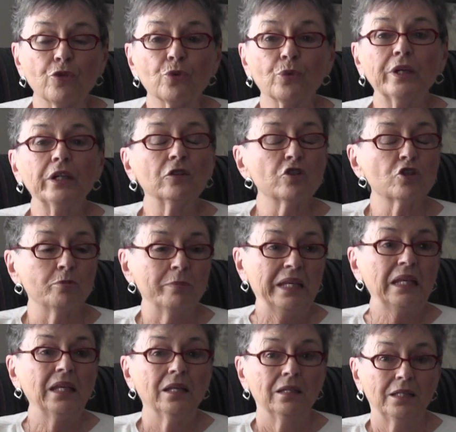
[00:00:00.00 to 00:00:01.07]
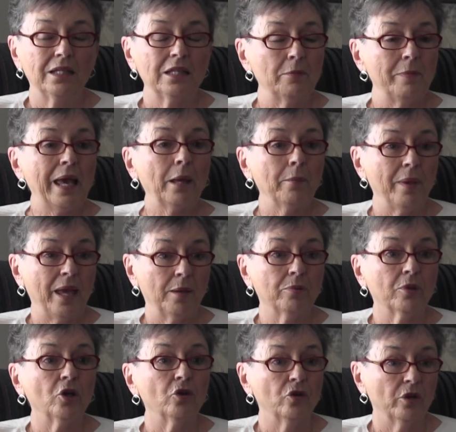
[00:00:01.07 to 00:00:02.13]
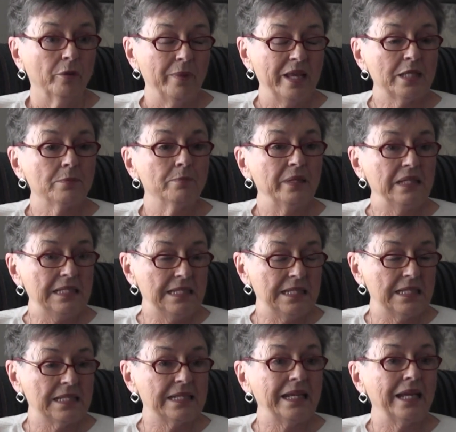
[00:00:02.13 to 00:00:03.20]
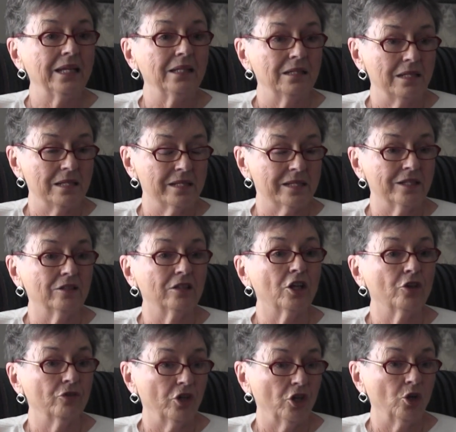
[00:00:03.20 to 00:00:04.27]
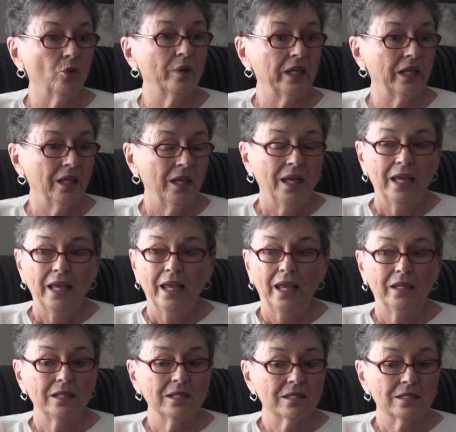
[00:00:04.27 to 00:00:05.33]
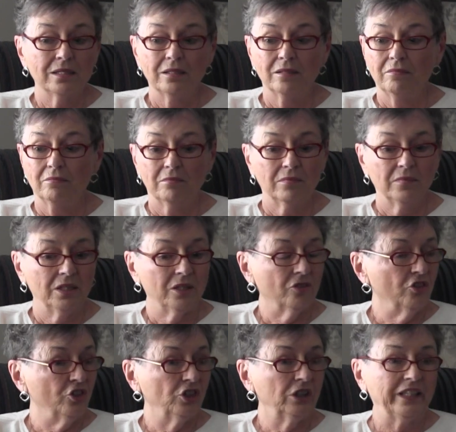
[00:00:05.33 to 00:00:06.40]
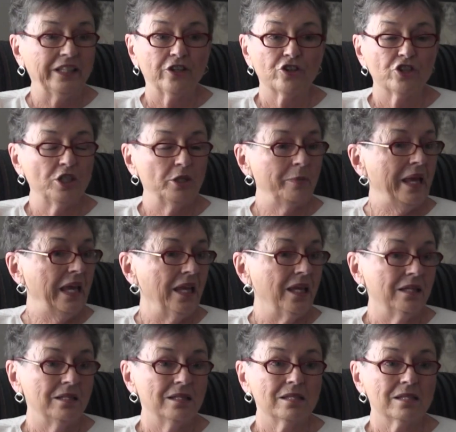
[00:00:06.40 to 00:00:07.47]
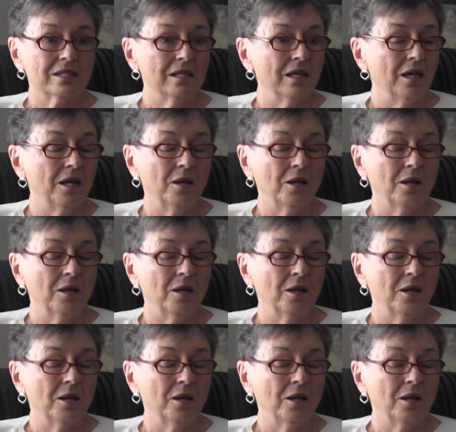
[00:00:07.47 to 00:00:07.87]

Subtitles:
thrills me that the backpack program has been sustained and is still ongoing and is in, you know, good leadership hands.